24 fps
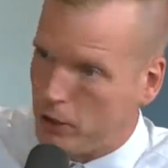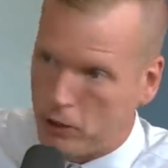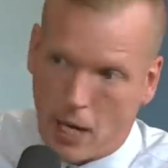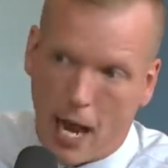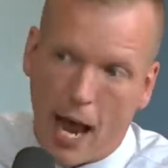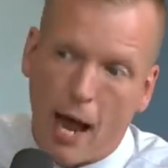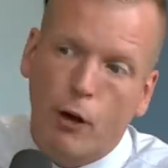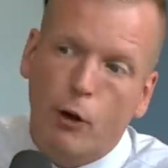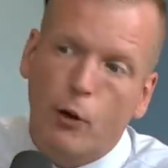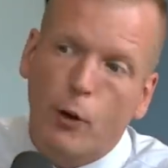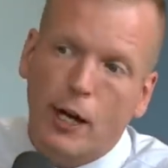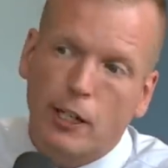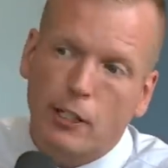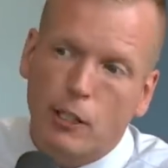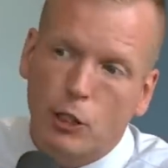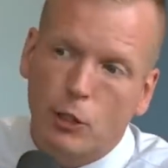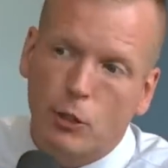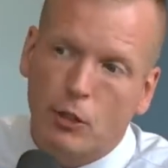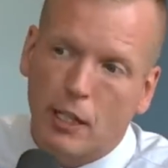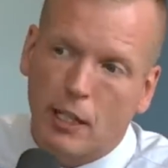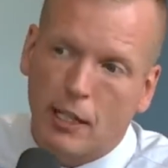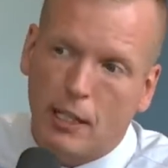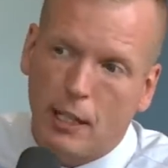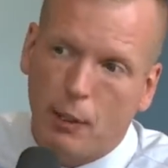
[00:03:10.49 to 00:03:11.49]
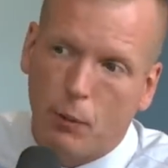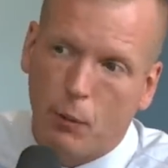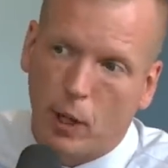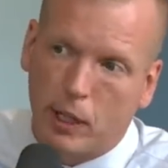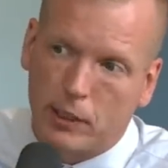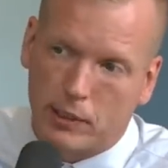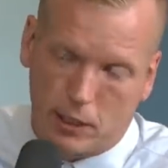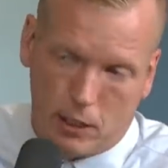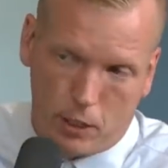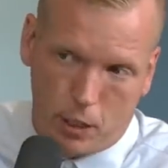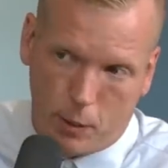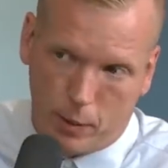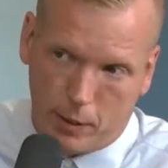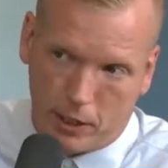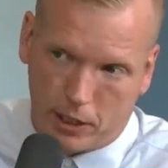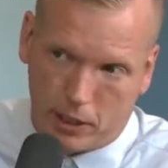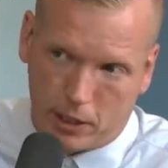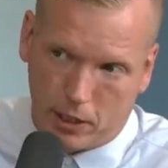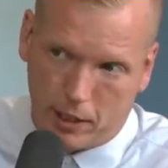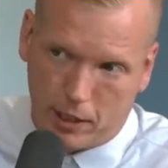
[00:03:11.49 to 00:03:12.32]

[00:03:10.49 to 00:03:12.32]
So how great do you think he was that nobody still